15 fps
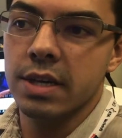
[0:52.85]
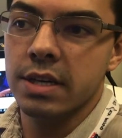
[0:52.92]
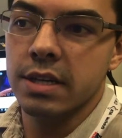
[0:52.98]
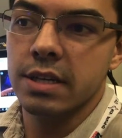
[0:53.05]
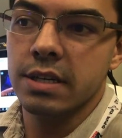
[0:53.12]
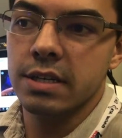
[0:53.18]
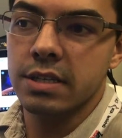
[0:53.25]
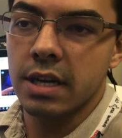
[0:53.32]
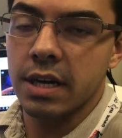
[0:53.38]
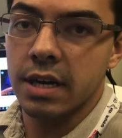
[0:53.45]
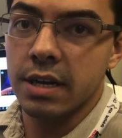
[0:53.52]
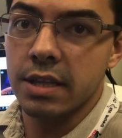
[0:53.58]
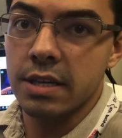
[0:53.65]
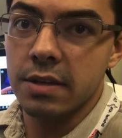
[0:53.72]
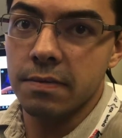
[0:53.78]
is
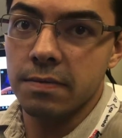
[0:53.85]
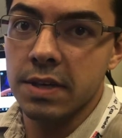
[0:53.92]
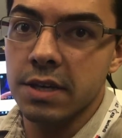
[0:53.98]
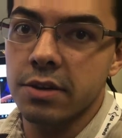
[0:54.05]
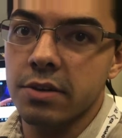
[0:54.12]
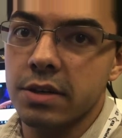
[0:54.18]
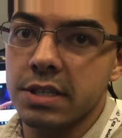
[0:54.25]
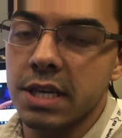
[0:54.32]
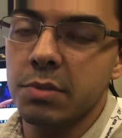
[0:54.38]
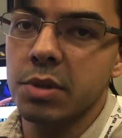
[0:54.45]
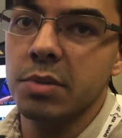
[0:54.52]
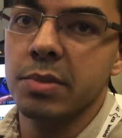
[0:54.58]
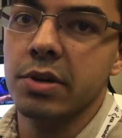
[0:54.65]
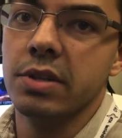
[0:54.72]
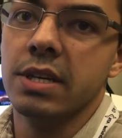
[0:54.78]
uh, the Vehicle
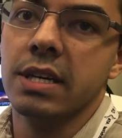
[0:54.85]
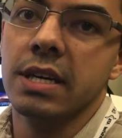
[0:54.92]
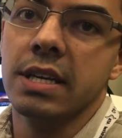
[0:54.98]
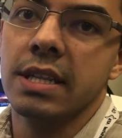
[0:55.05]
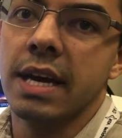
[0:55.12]
Assembly Building.